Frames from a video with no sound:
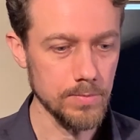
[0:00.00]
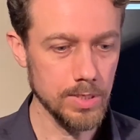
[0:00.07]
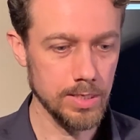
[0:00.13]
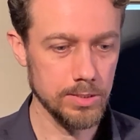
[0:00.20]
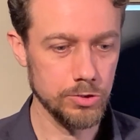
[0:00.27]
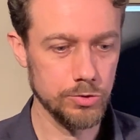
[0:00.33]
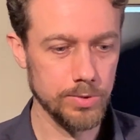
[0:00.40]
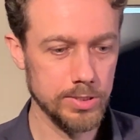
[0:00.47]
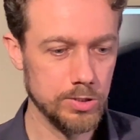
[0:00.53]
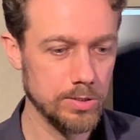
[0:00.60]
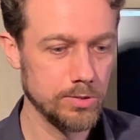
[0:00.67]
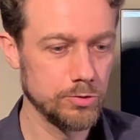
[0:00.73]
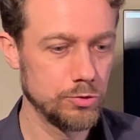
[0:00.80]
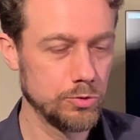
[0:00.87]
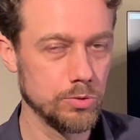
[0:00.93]
And the stretched
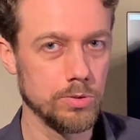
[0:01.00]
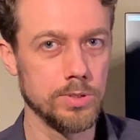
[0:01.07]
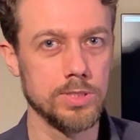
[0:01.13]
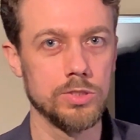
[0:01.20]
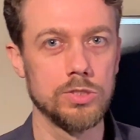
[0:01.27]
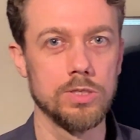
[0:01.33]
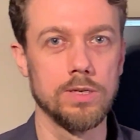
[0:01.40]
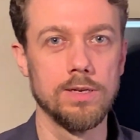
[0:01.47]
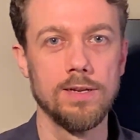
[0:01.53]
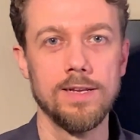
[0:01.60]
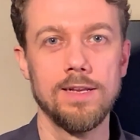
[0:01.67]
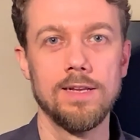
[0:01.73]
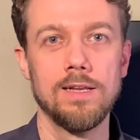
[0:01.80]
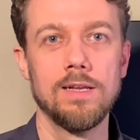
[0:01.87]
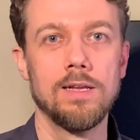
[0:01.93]
lunge turn is a
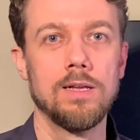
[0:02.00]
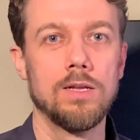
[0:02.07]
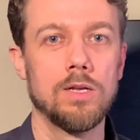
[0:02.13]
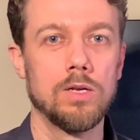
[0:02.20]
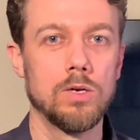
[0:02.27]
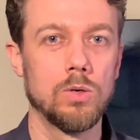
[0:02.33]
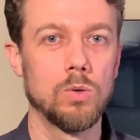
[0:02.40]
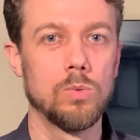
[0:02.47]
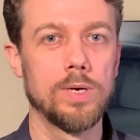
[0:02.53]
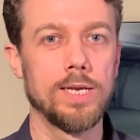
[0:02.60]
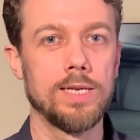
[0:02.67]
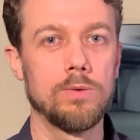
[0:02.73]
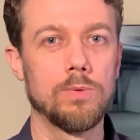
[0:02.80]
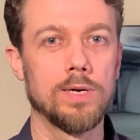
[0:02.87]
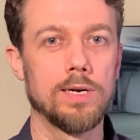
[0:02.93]

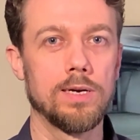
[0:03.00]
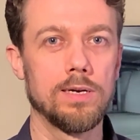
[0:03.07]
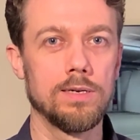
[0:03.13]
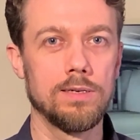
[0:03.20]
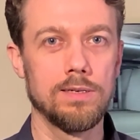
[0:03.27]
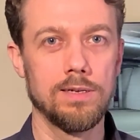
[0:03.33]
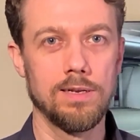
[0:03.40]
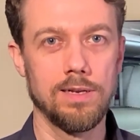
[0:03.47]
way where